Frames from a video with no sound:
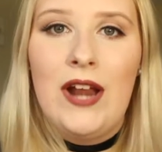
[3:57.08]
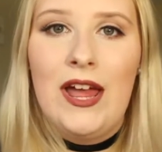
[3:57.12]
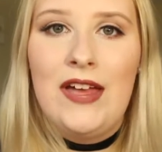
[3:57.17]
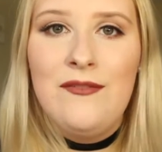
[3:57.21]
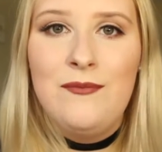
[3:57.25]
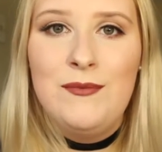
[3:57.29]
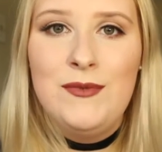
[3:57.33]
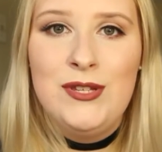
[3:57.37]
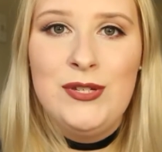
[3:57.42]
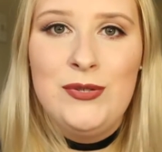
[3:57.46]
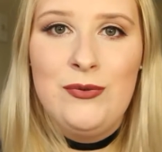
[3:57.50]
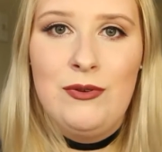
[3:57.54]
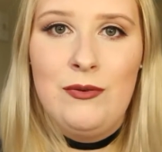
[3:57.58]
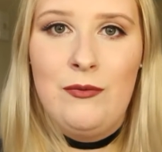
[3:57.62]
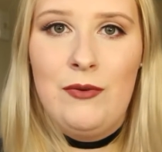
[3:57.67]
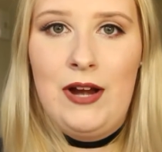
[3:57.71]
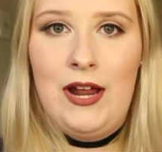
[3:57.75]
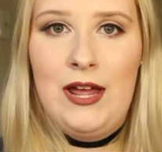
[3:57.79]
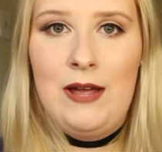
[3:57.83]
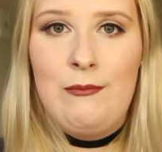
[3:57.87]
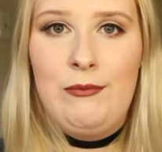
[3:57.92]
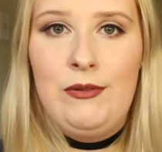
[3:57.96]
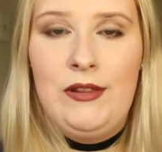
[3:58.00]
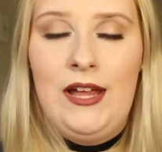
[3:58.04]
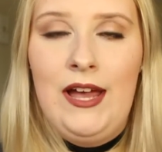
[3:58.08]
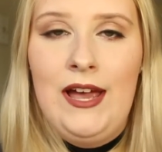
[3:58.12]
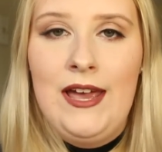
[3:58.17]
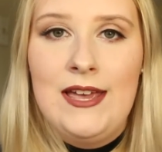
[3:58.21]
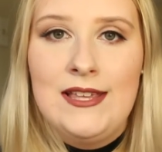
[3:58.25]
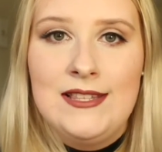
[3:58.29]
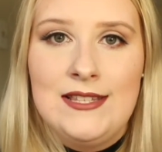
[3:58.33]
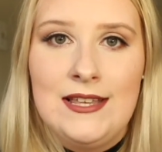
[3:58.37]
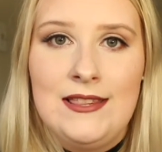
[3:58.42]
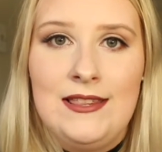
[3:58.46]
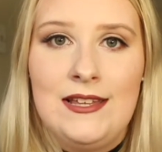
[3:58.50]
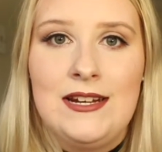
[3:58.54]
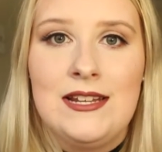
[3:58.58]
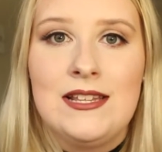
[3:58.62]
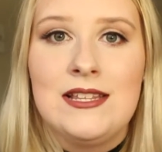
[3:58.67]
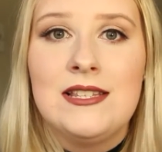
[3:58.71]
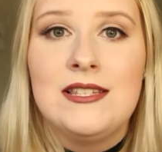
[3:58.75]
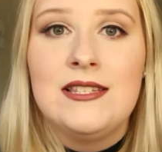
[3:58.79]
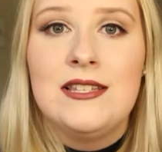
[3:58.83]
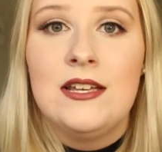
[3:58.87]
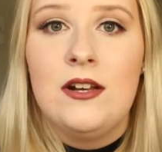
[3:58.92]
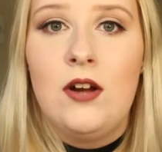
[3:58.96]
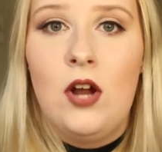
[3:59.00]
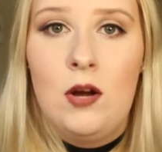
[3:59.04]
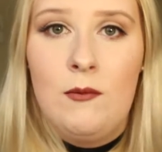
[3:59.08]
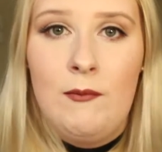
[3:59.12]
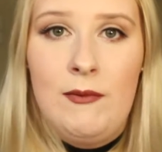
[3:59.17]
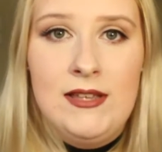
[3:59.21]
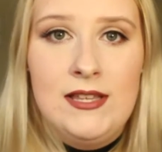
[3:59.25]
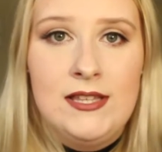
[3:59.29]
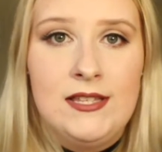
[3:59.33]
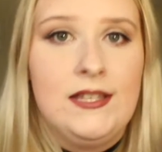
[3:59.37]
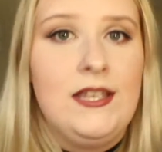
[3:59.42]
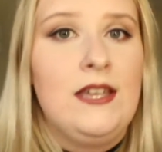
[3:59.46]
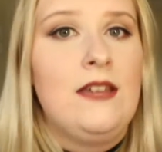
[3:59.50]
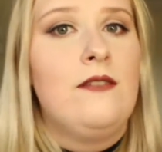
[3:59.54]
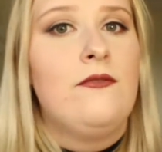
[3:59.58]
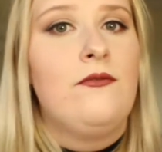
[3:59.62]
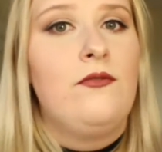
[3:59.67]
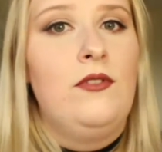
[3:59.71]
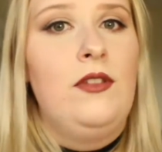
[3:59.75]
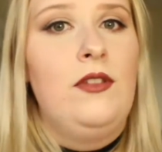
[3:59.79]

I've been doing when I apply it is I let it sit on my skin for